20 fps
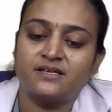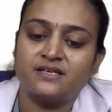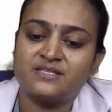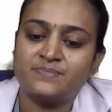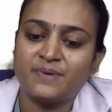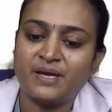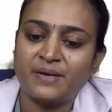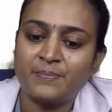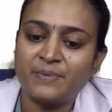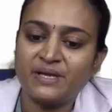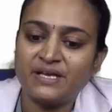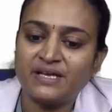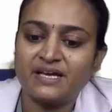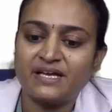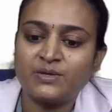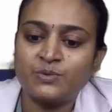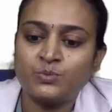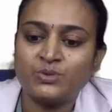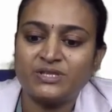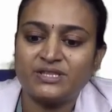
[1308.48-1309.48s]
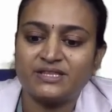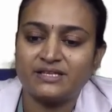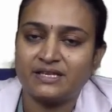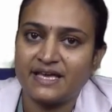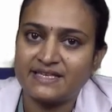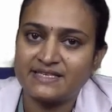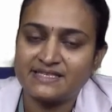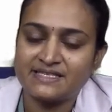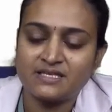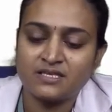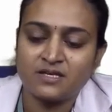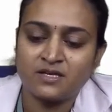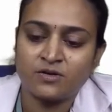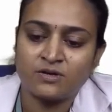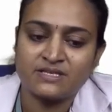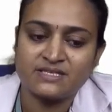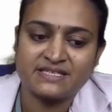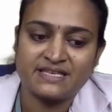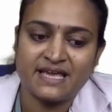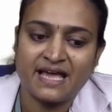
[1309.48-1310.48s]
is maybe done with laser
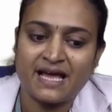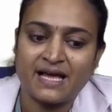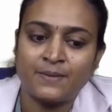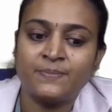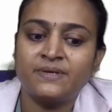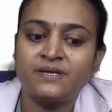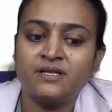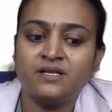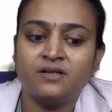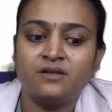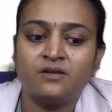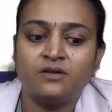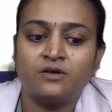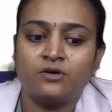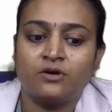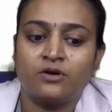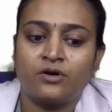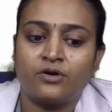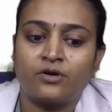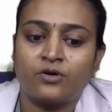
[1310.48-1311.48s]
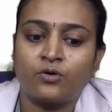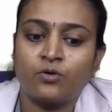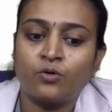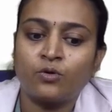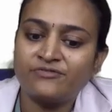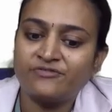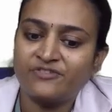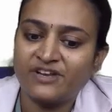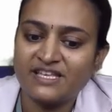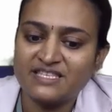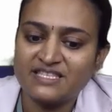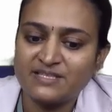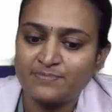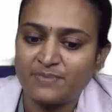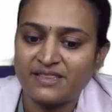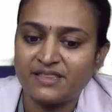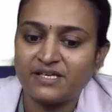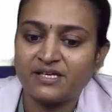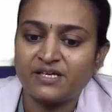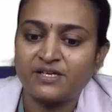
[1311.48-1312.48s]
or scalpel or cold freeze
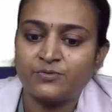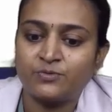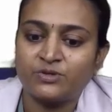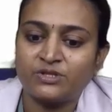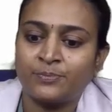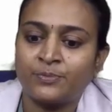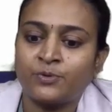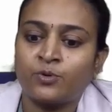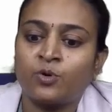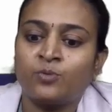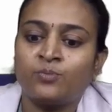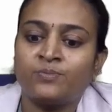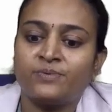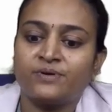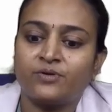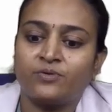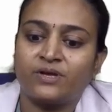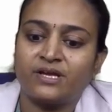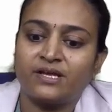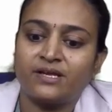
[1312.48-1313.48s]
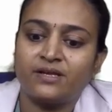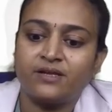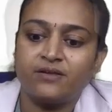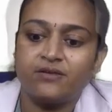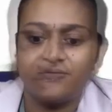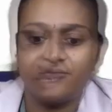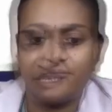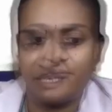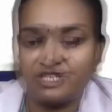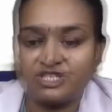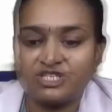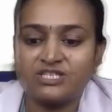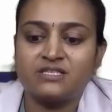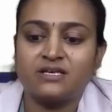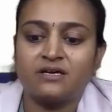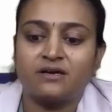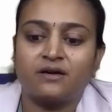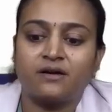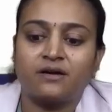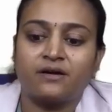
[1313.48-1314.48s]
method with a probe. You can
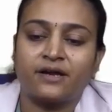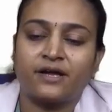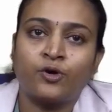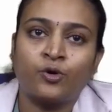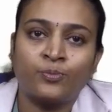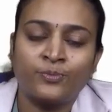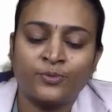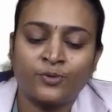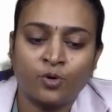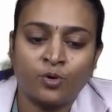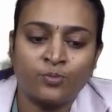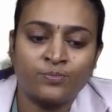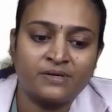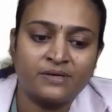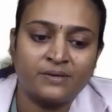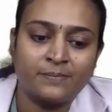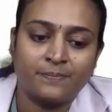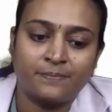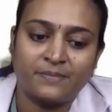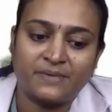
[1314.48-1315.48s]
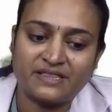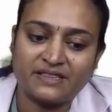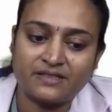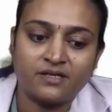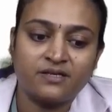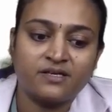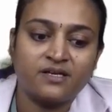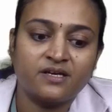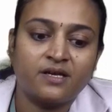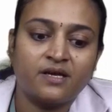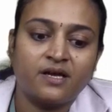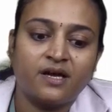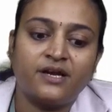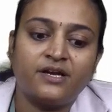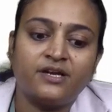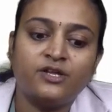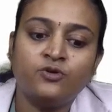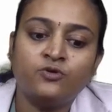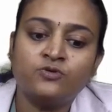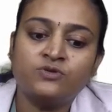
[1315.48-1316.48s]
suggest the cryoprobe method
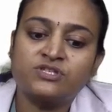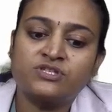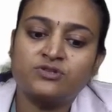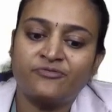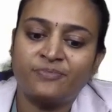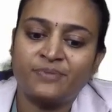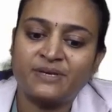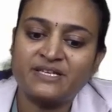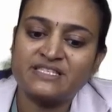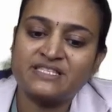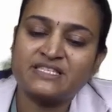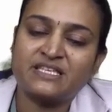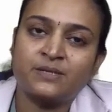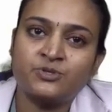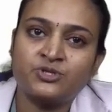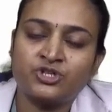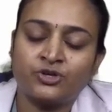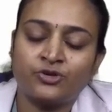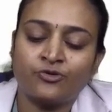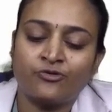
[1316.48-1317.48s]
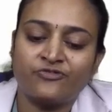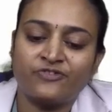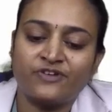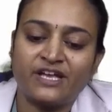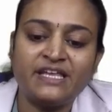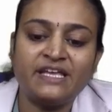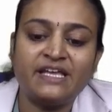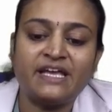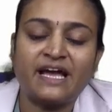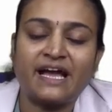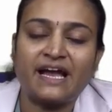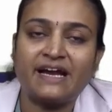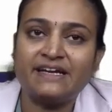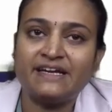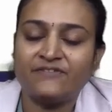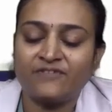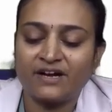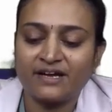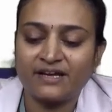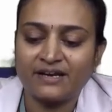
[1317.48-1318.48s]
and use of prescription of any
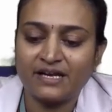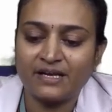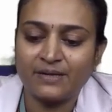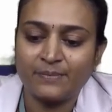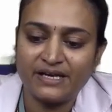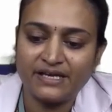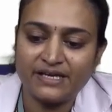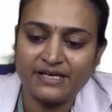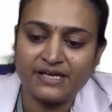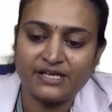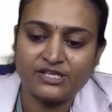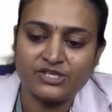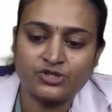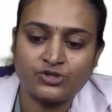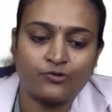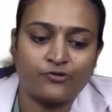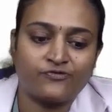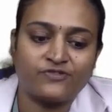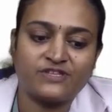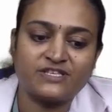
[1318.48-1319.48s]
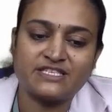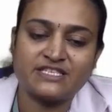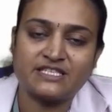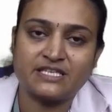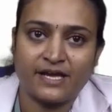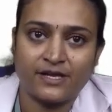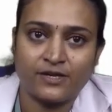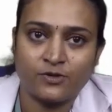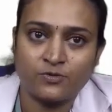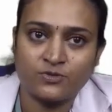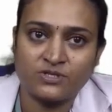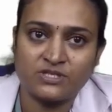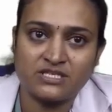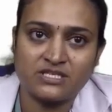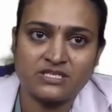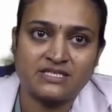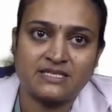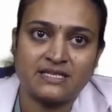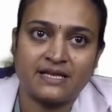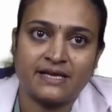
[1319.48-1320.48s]
antiviral medication of this
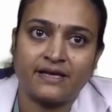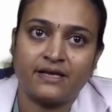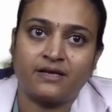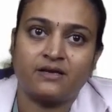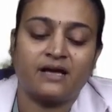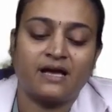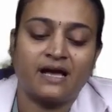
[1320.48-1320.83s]
diagnosis like